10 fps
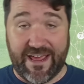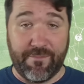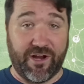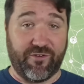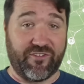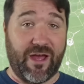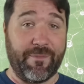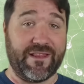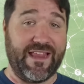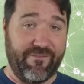a
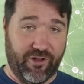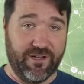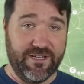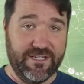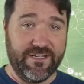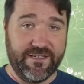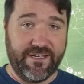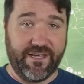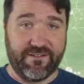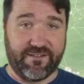microscopic level.
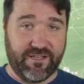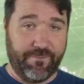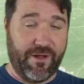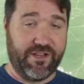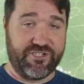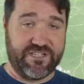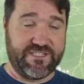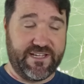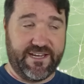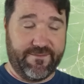And apologies
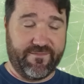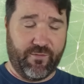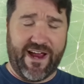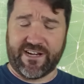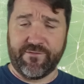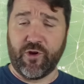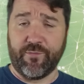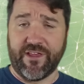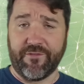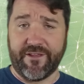to any
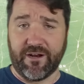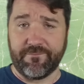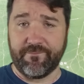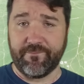arachnophobes out there.